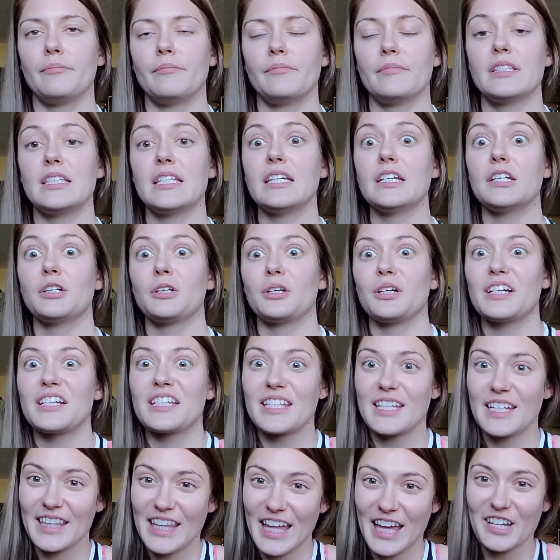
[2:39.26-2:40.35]

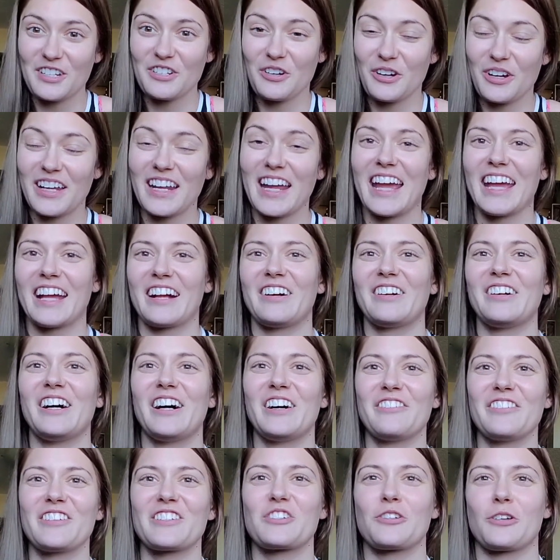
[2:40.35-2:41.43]
decreasing that joint angle
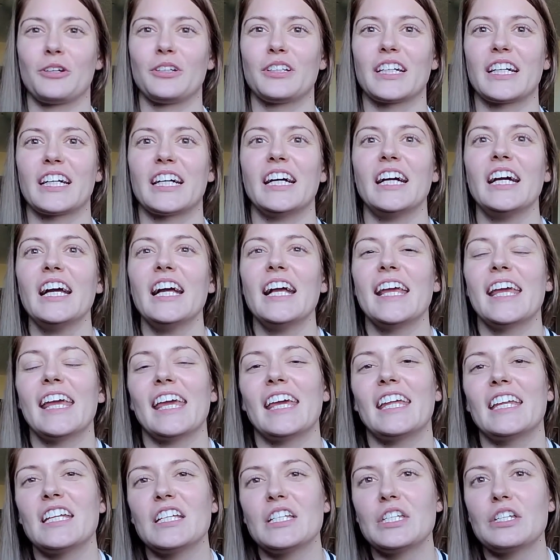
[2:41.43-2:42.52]
of the shoulder,
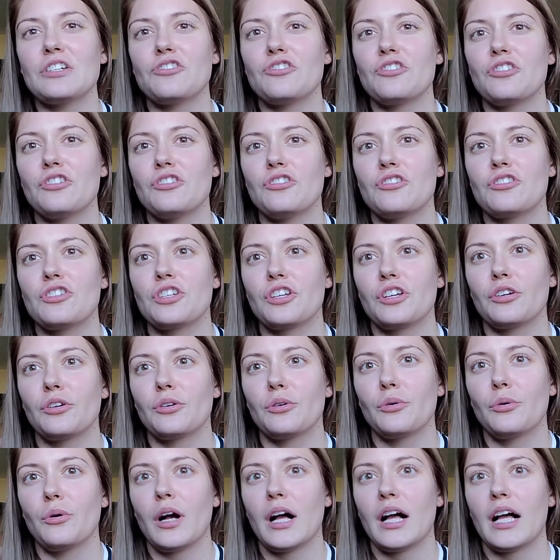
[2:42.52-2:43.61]
in addition
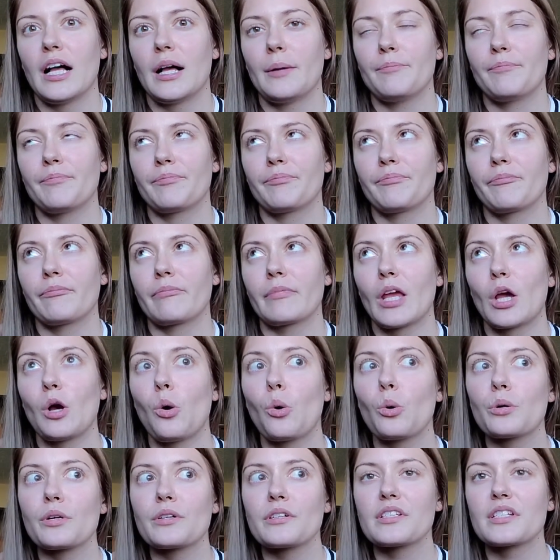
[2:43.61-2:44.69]
to
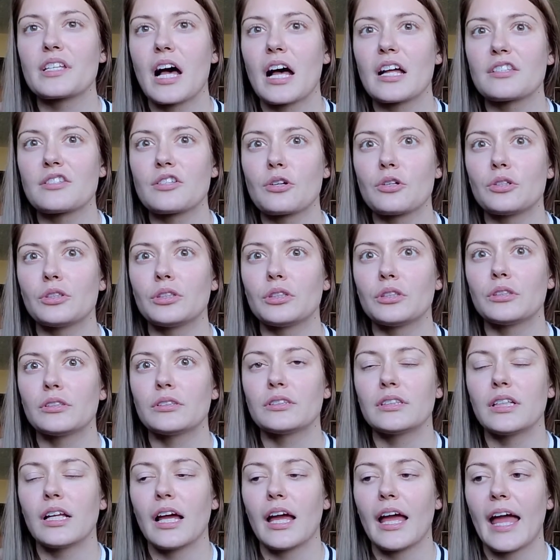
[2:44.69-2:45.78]
horizontal
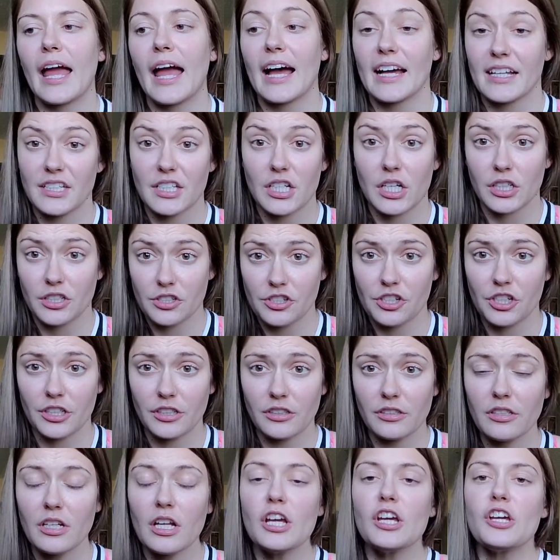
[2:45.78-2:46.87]

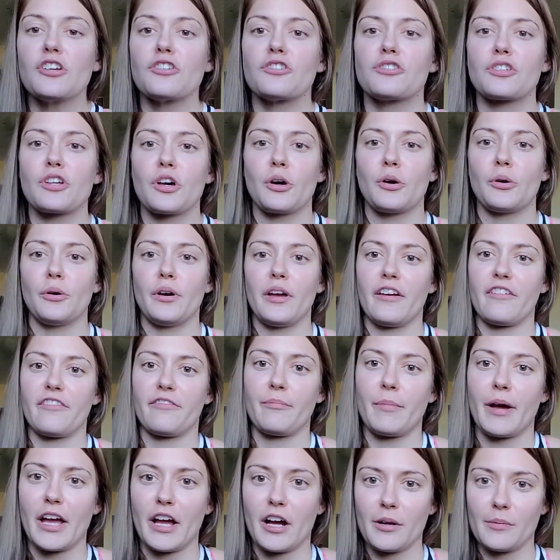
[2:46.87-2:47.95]
adduction. So if
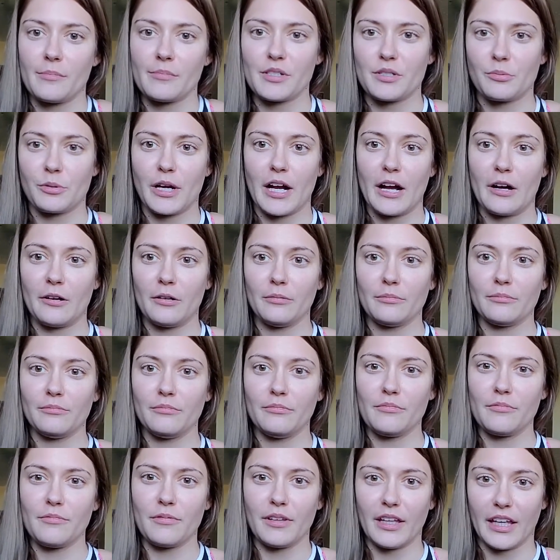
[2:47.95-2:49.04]
my arms were out
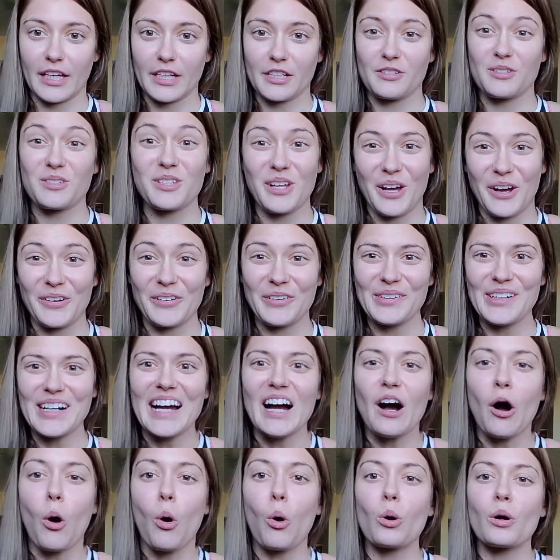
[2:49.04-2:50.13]
like so,
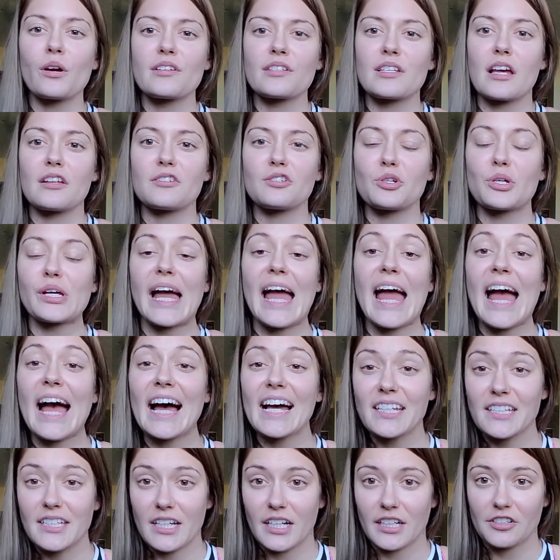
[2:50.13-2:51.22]
horizontal
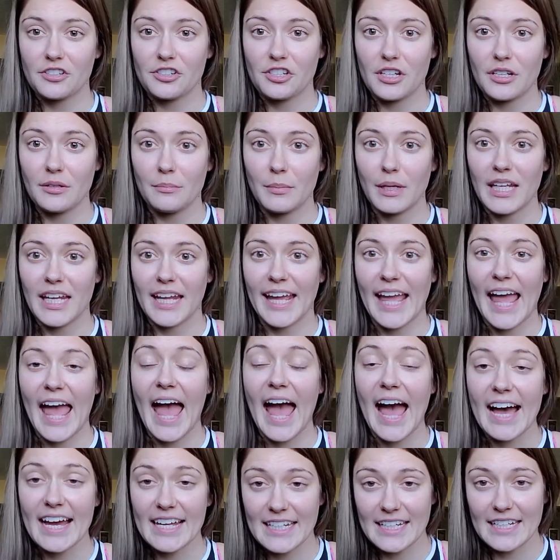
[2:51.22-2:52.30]
adduction, meaning
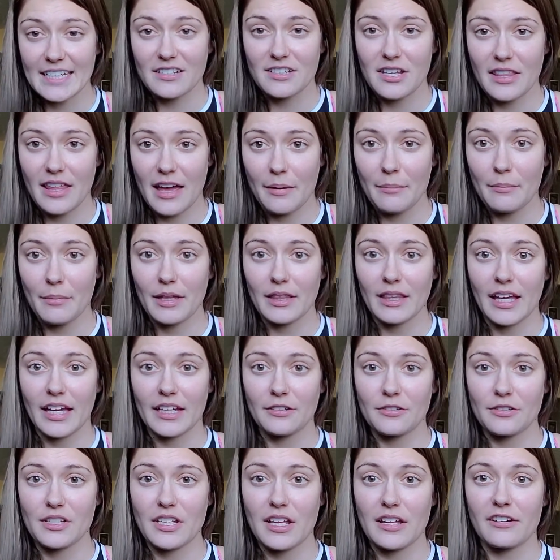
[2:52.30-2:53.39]
adding to that midline
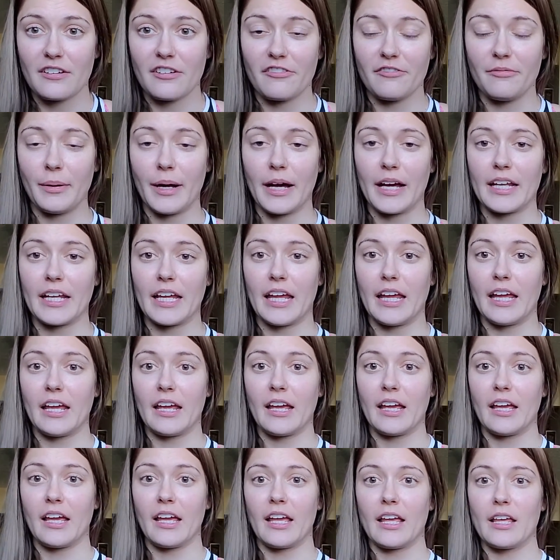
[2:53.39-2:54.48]
or center of body,
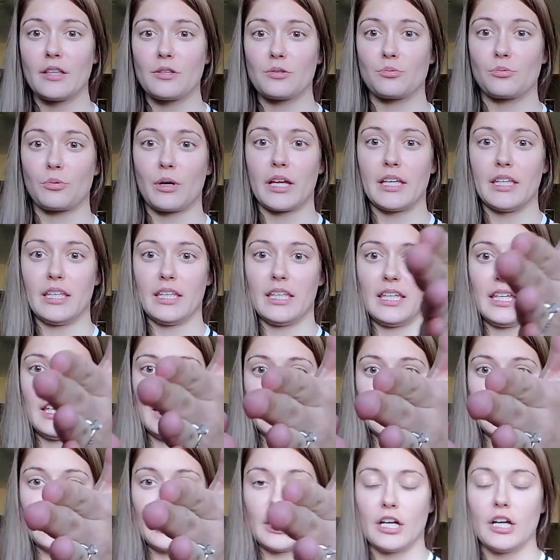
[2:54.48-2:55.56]
is right
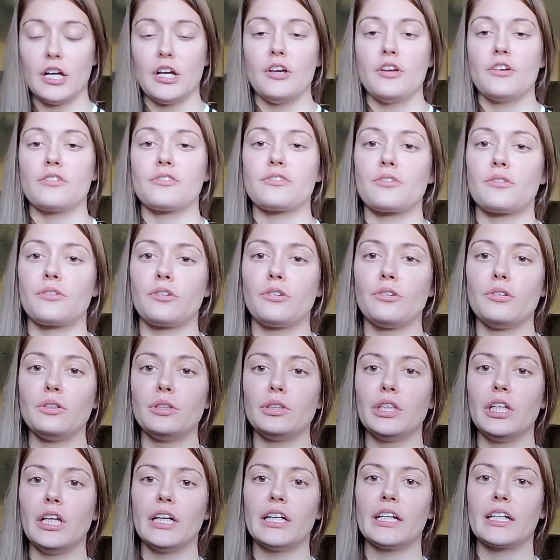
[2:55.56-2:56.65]
here. So you'll
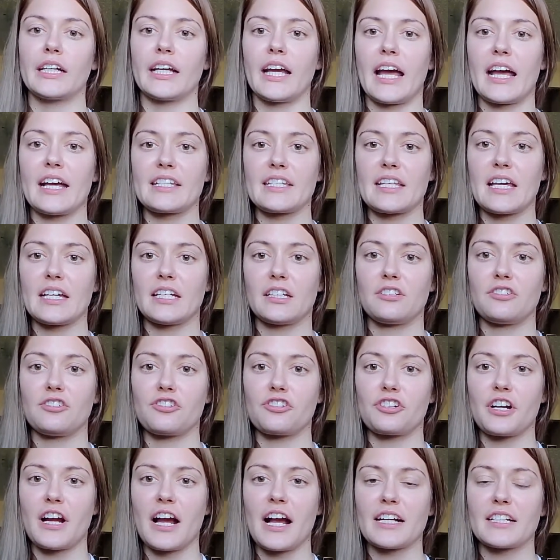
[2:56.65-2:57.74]
look as I
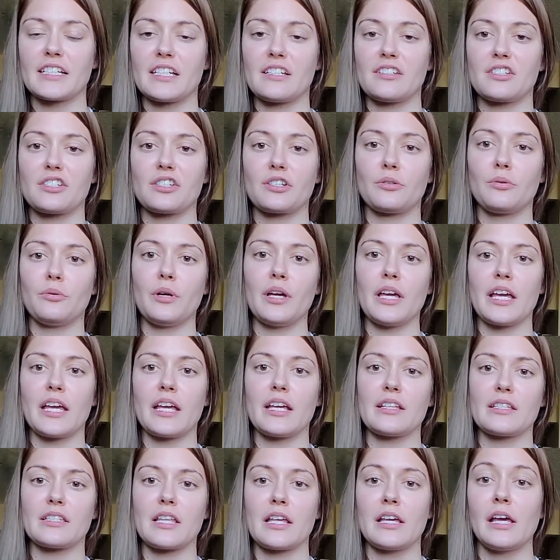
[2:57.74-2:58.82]
contract and
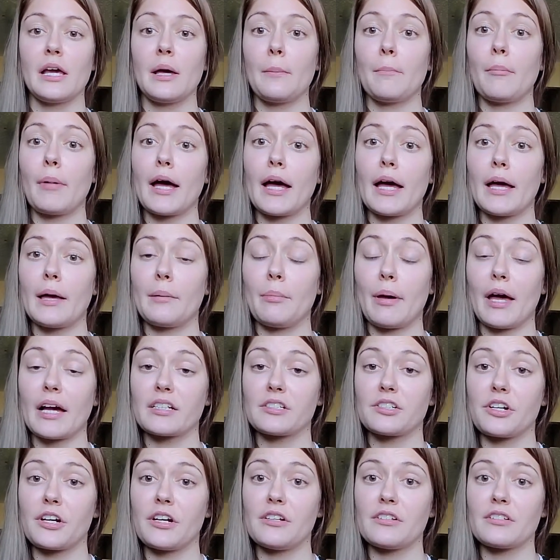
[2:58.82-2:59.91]
squeeze my
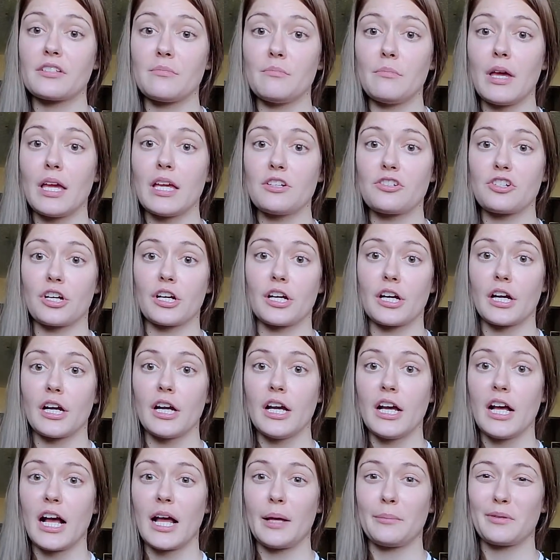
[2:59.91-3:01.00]
pectoralis major,
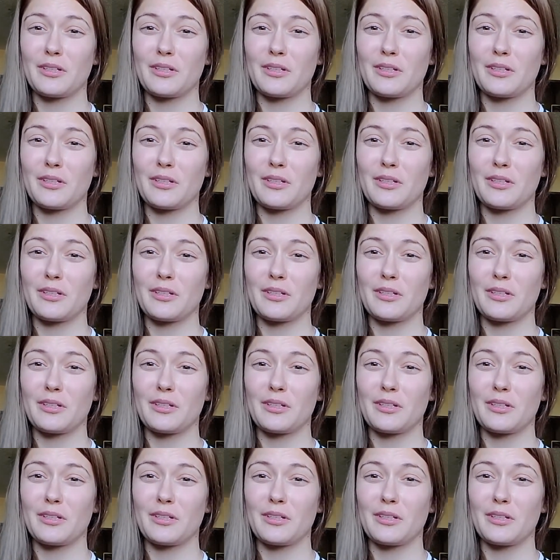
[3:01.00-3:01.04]
I'm